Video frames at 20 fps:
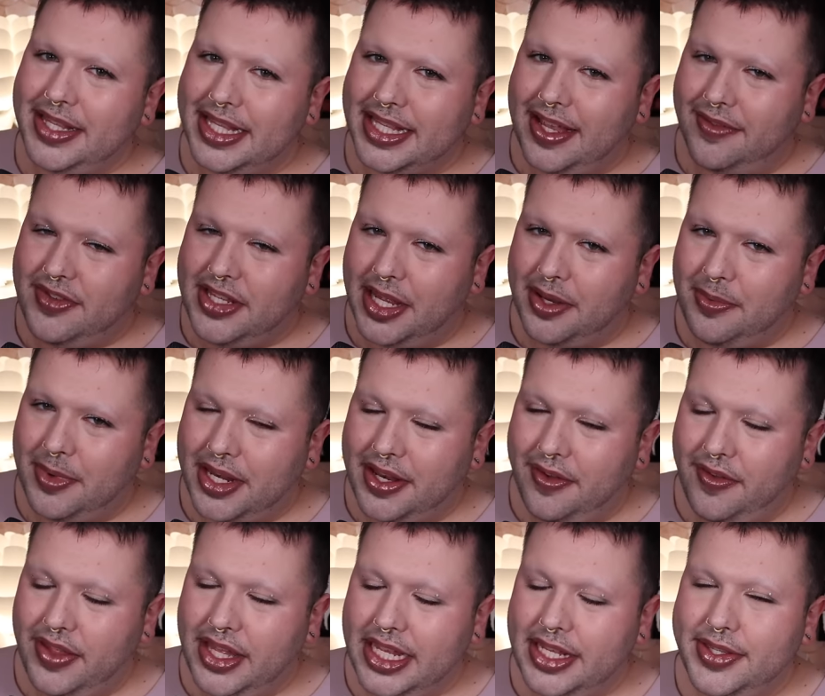since I've done one
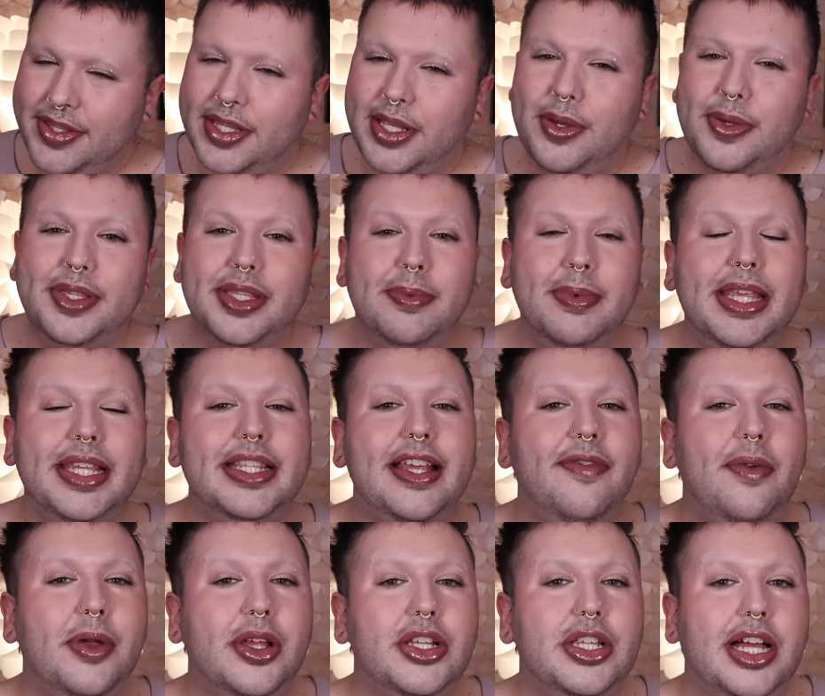of these, so some of the
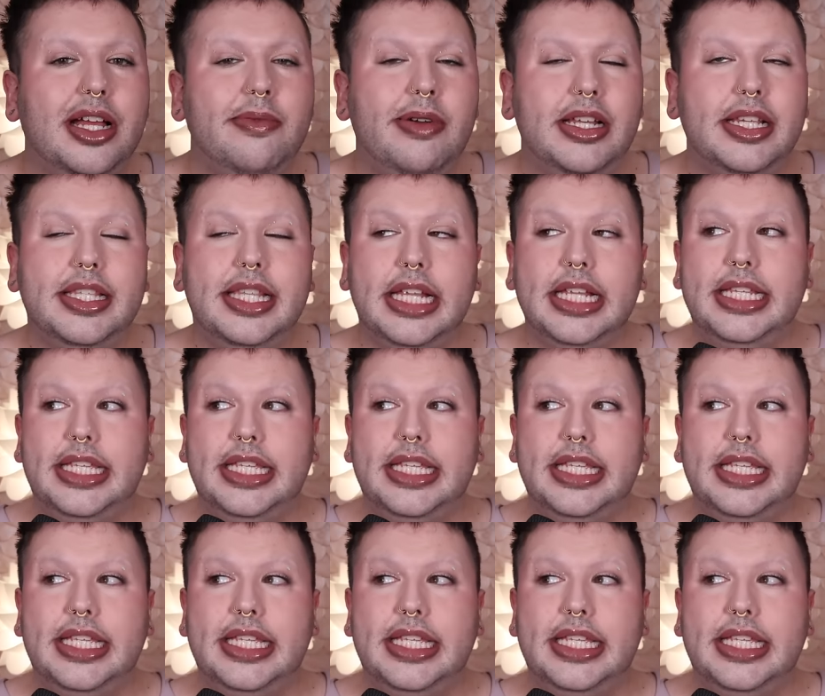stuff I'm going to talk about is